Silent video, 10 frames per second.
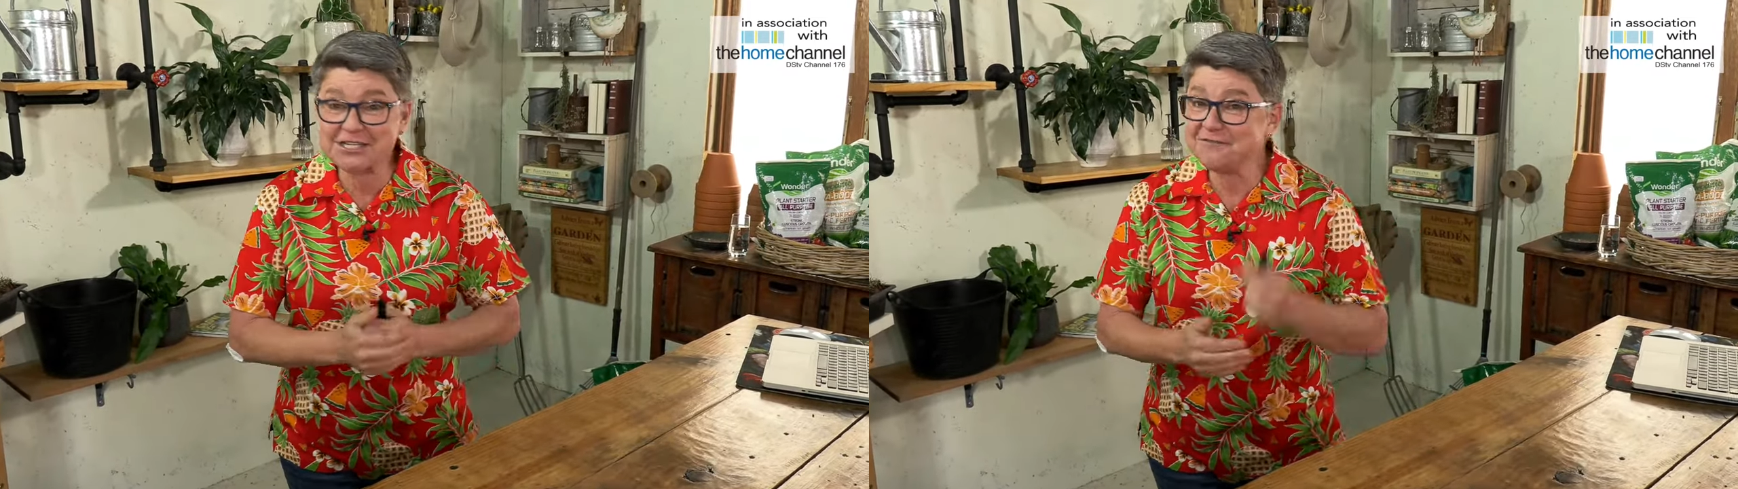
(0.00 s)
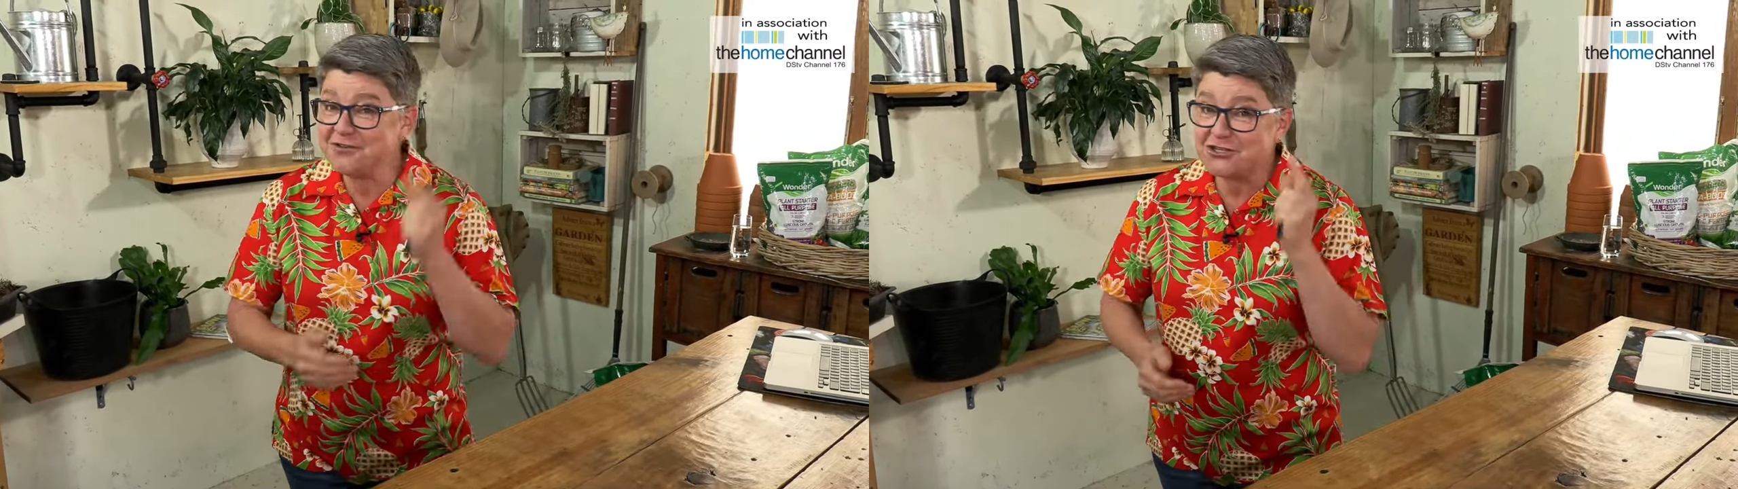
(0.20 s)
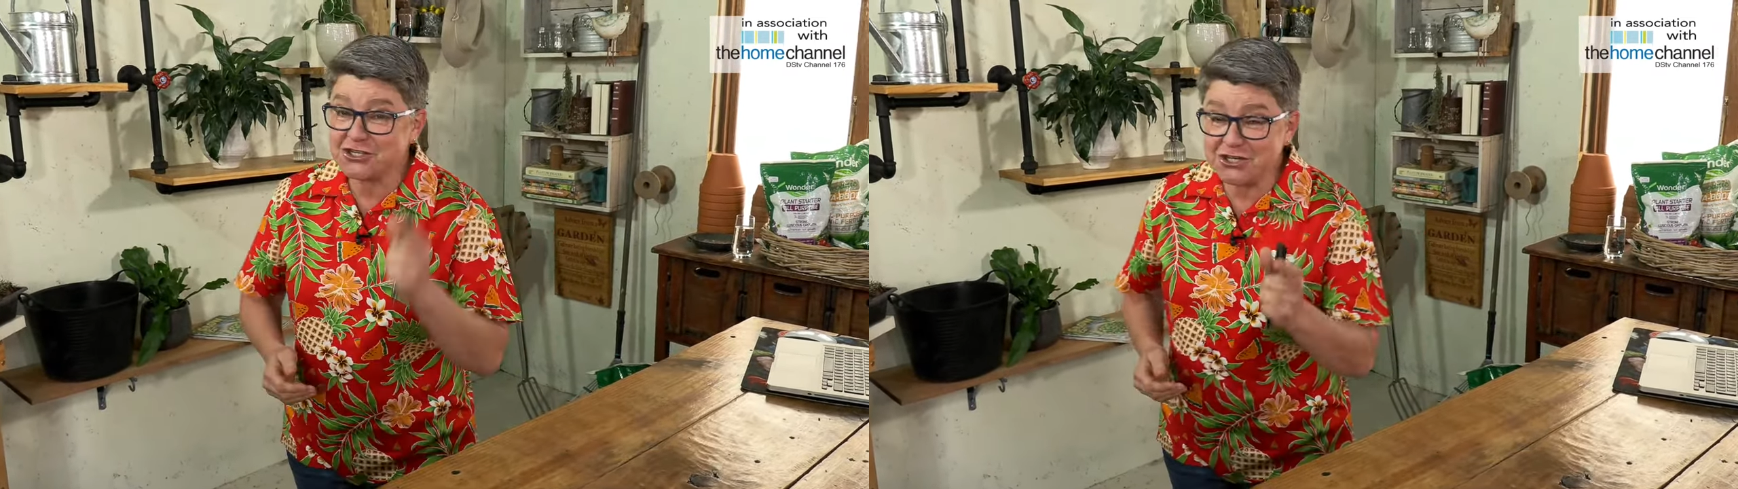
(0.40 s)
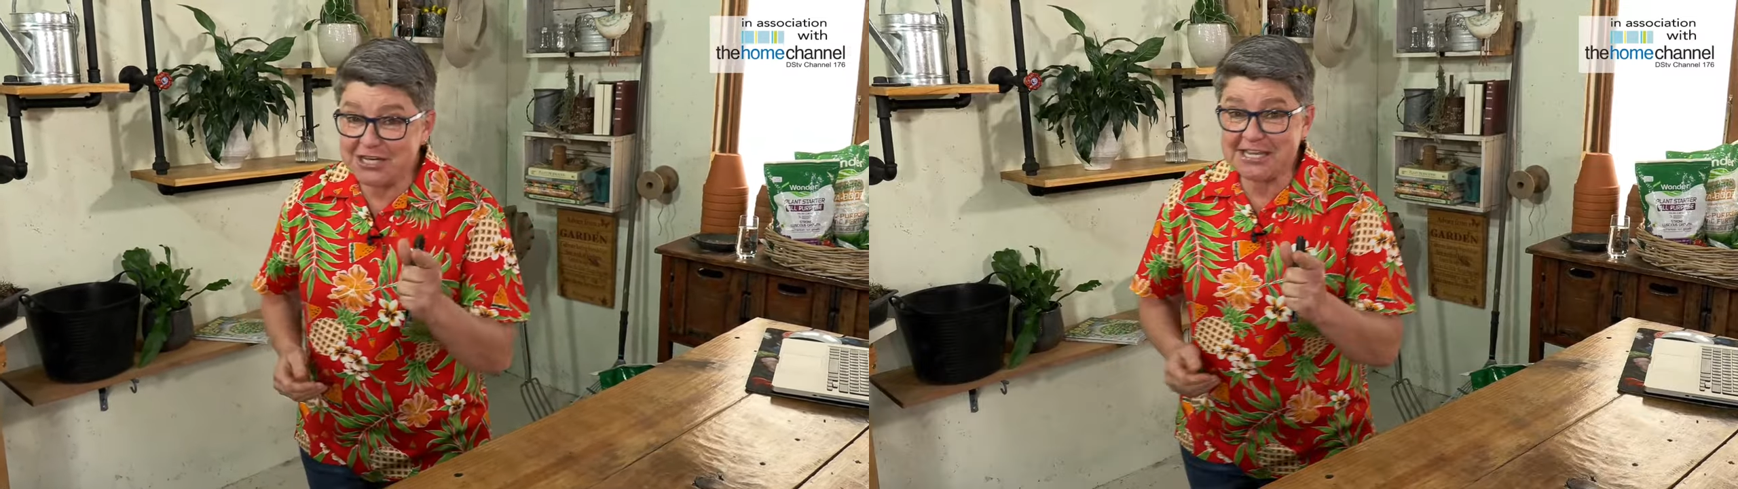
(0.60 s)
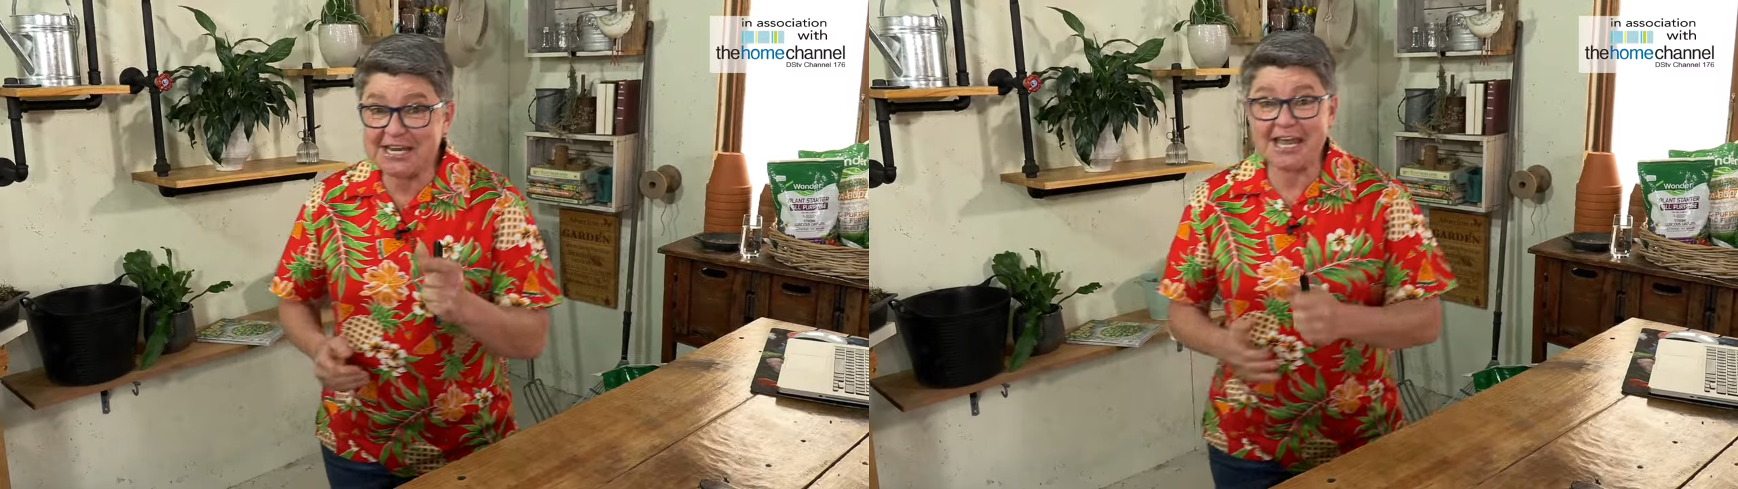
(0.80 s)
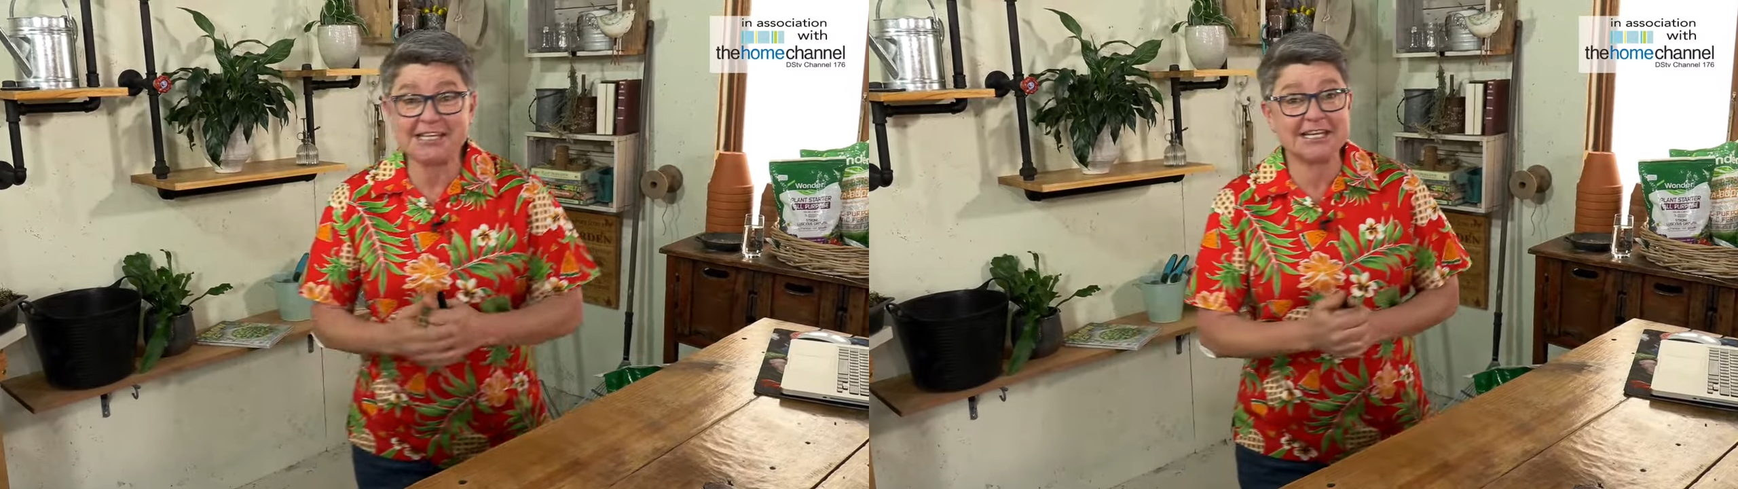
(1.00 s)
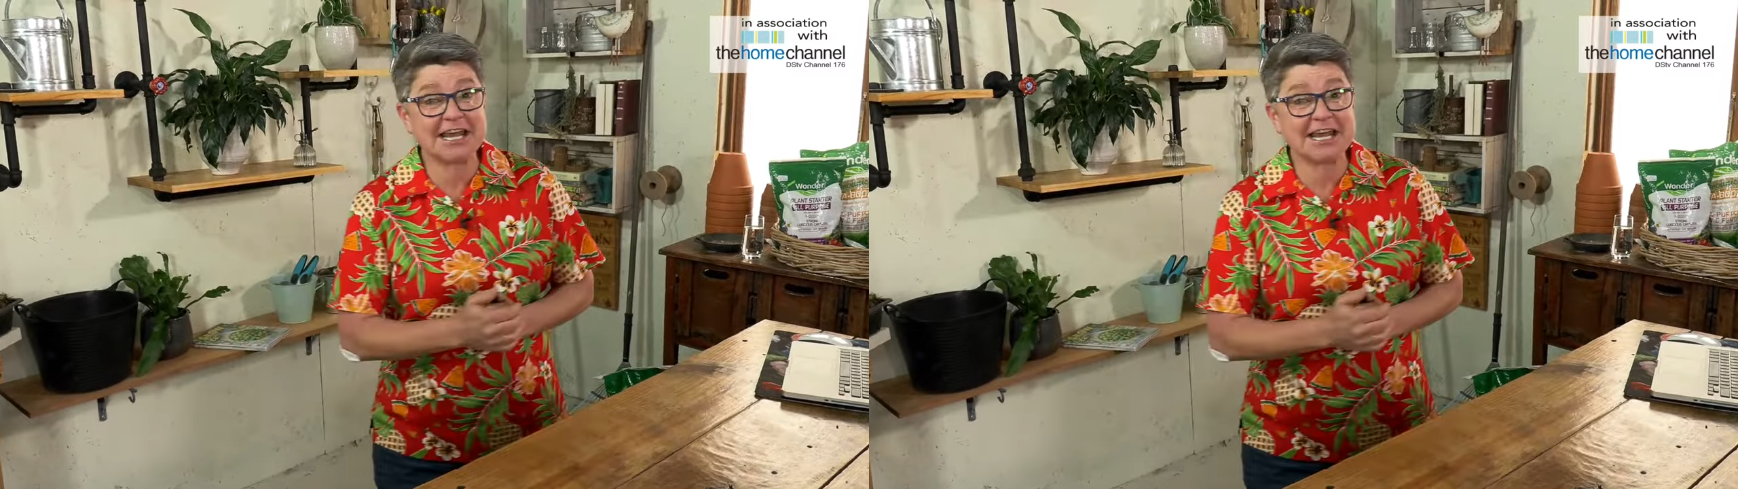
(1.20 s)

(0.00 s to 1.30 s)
and if you're tuning in later,